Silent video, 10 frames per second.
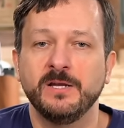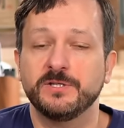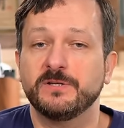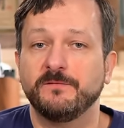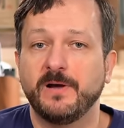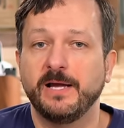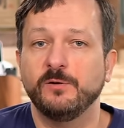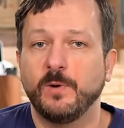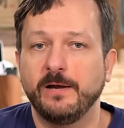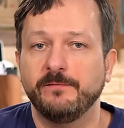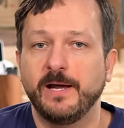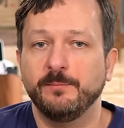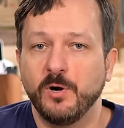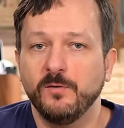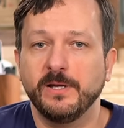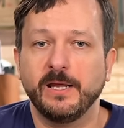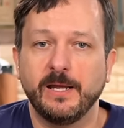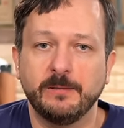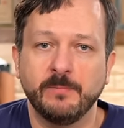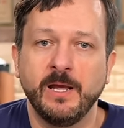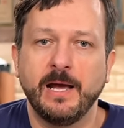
just to find Wi Fi broke again.